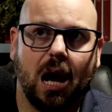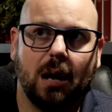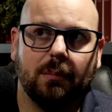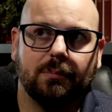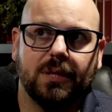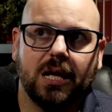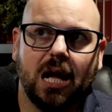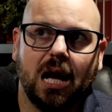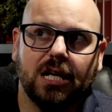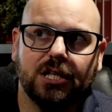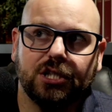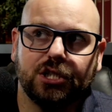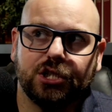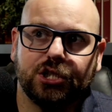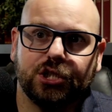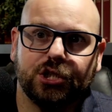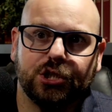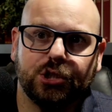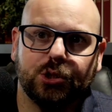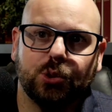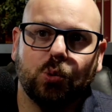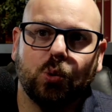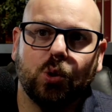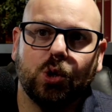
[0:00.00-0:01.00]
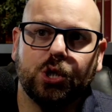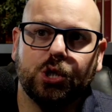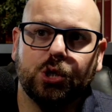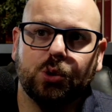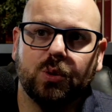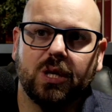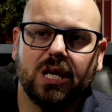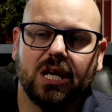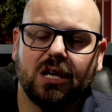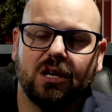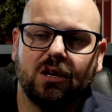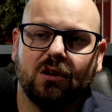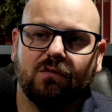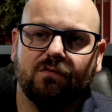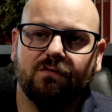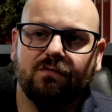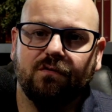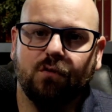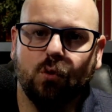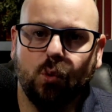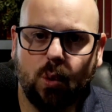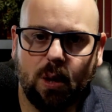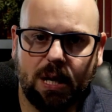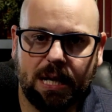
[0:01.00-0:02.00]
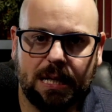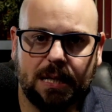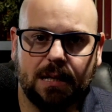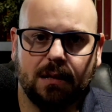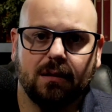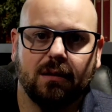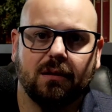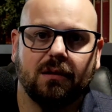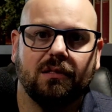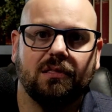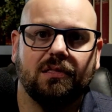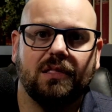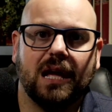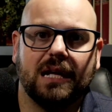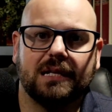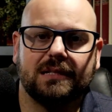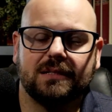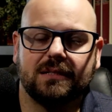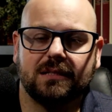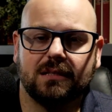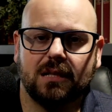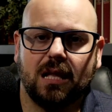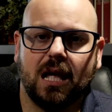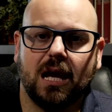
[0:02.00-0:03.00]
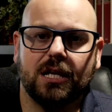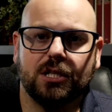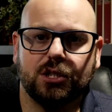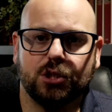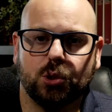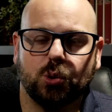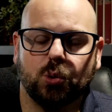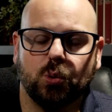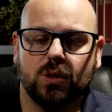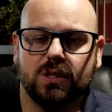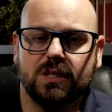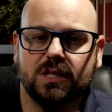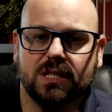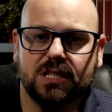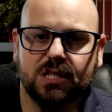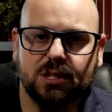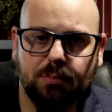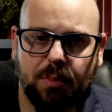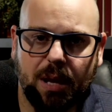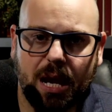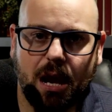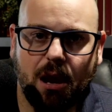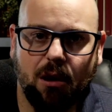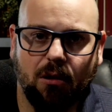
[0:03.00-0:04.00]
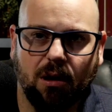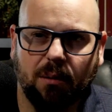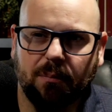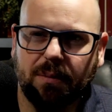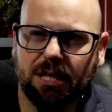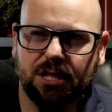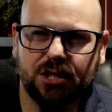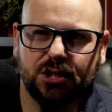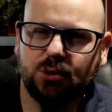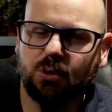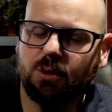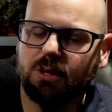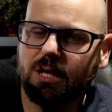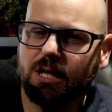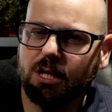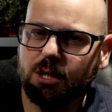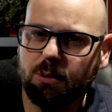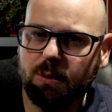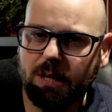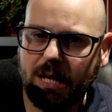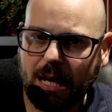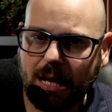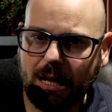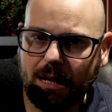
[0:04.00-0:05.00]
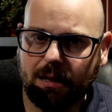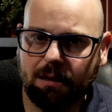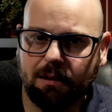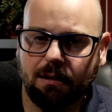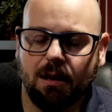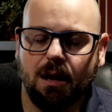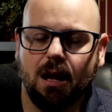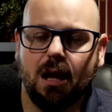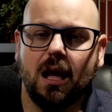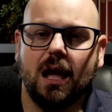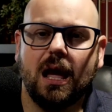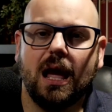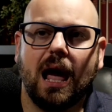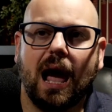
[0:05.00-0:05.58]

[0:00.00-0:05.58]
I'm not sure you can avoid that slide toward despair. I'm not sure that you can.